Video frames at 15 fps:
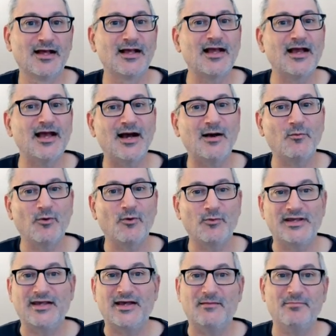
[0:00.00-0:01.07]
And what we
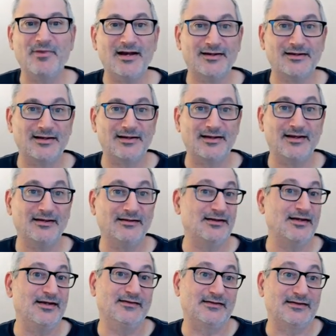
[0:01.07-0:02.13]
get back here is,
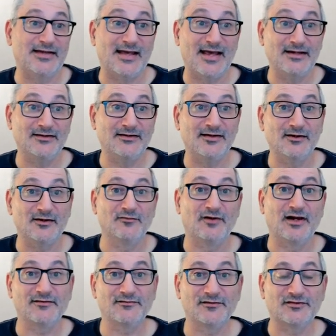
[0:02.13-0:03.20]
again, a
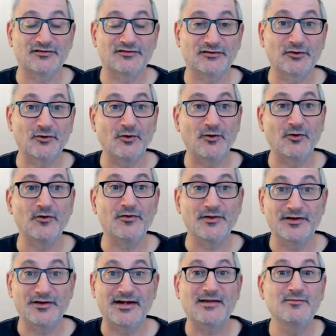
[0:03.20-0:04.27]
relevance score, the
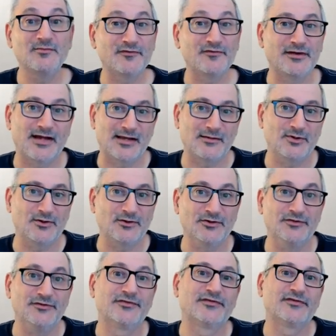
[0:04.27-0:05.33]
name of the neighborhoods.